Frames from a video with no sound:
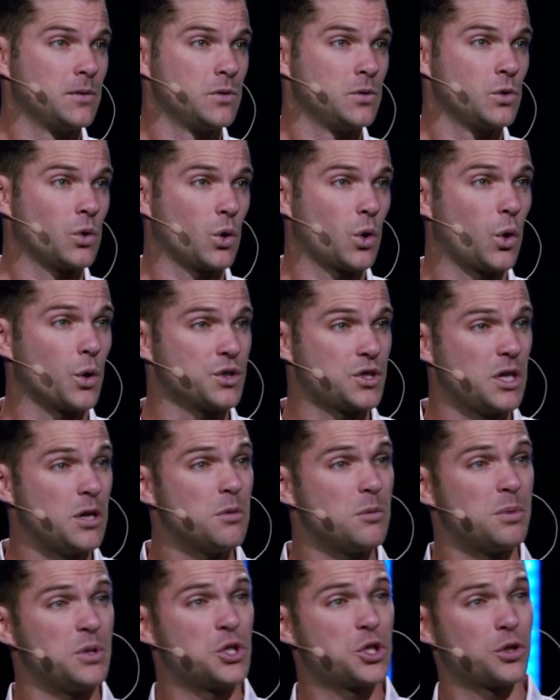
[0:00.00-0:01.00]
Now, of course, he
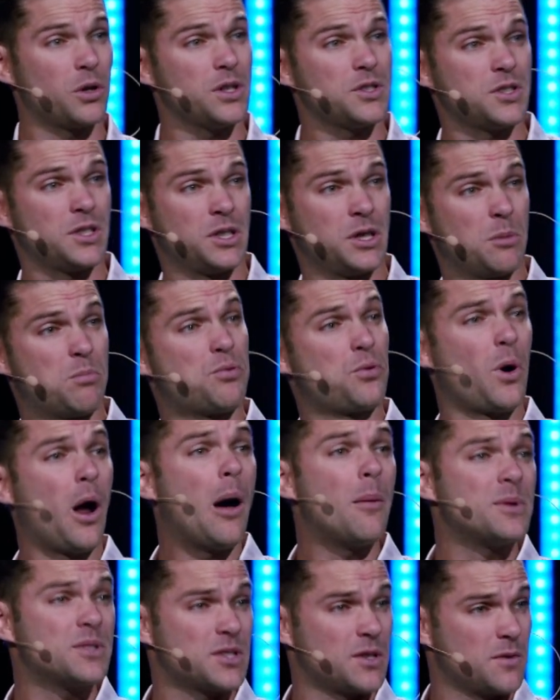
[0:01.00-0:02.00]
would be trusting in the
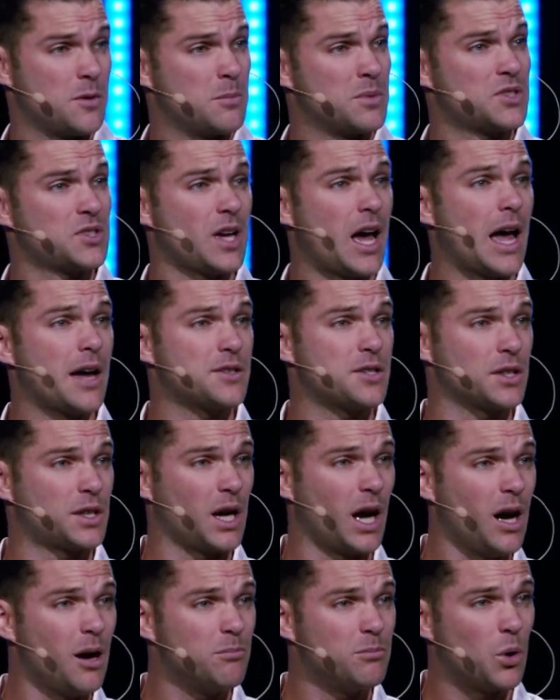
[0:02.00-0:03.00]
promise of the Messiah to
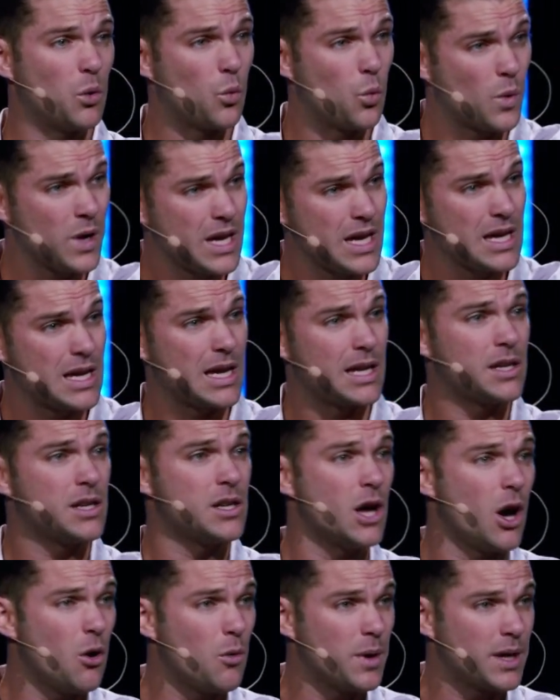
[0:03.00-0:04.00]
come, but we, in
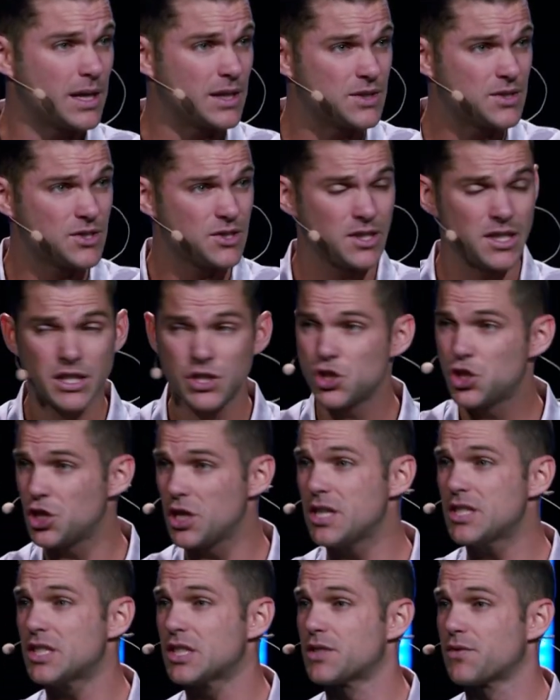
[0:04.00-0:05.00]
knowing and seeing
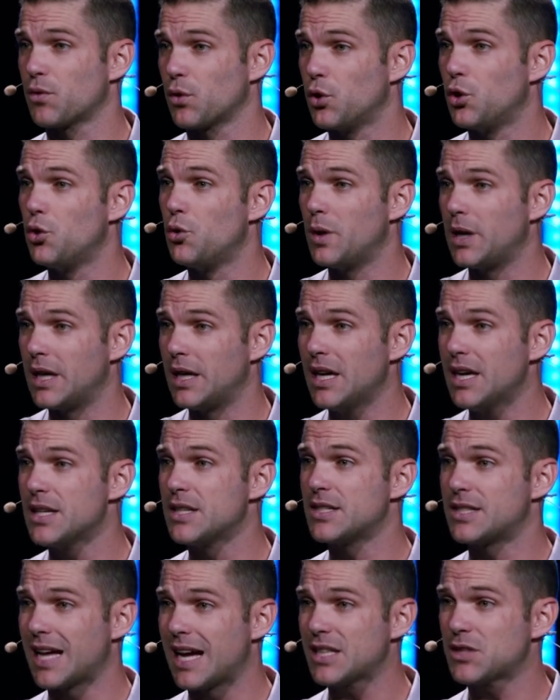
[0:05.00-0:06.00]
Jesus for who he
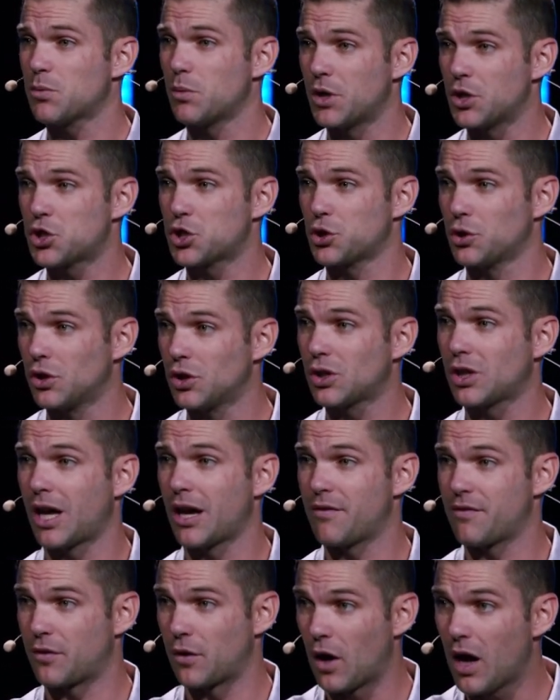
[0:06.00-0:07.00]
is, that's what it should look
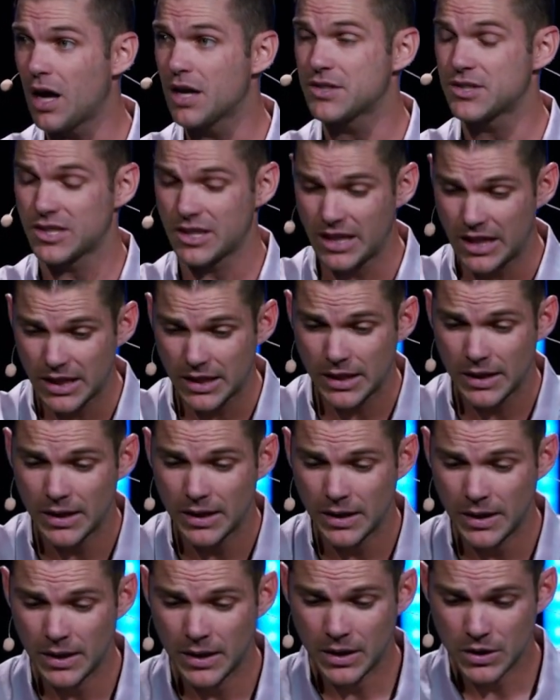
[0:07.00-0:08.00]
like for us in
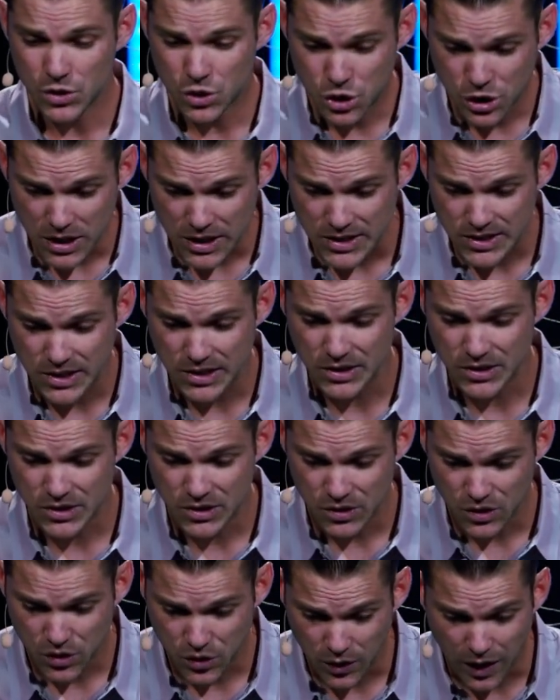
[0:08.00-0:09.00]

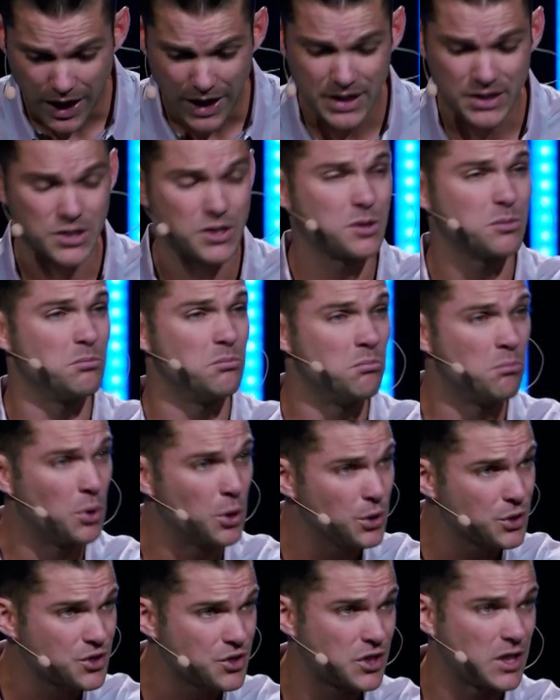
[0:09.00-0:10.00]
Jesus Christ.
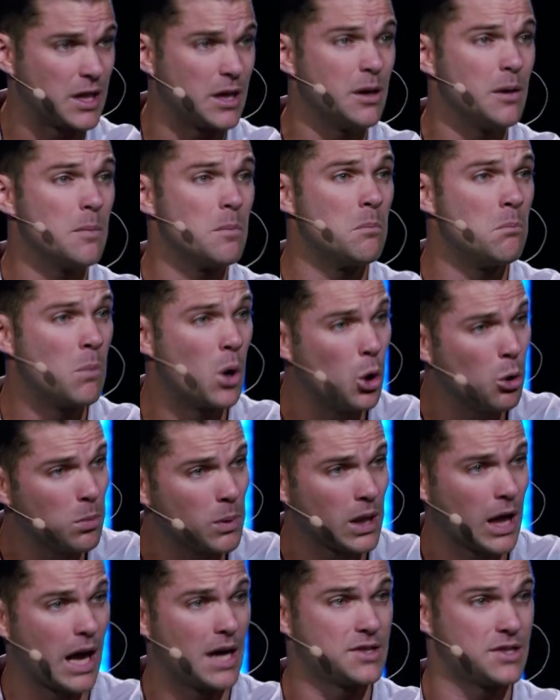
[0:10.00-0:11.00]
Mercy
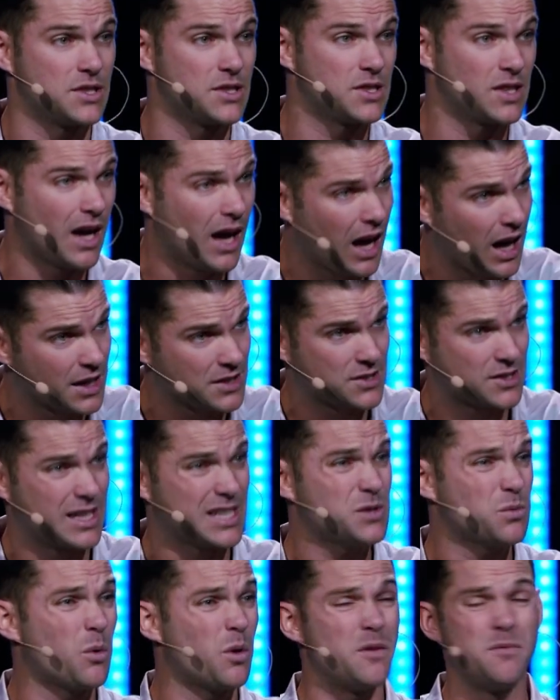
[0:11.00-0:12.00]
mobilizes us.
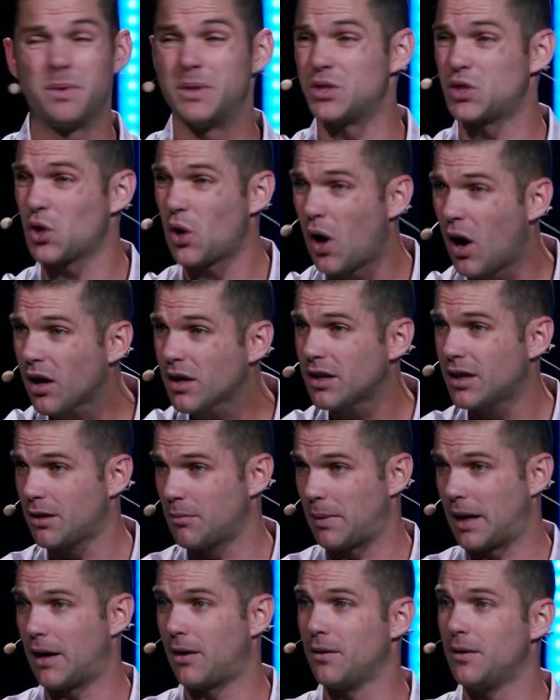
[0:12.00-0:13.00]
That's what we've been talking
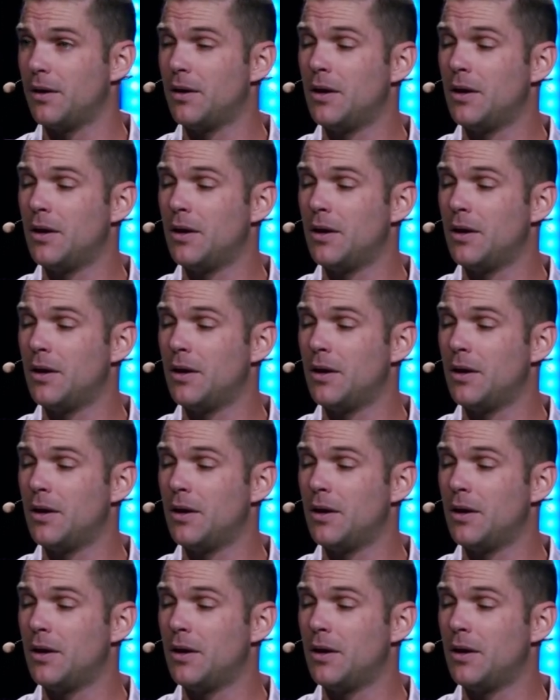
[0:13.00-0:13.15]
about.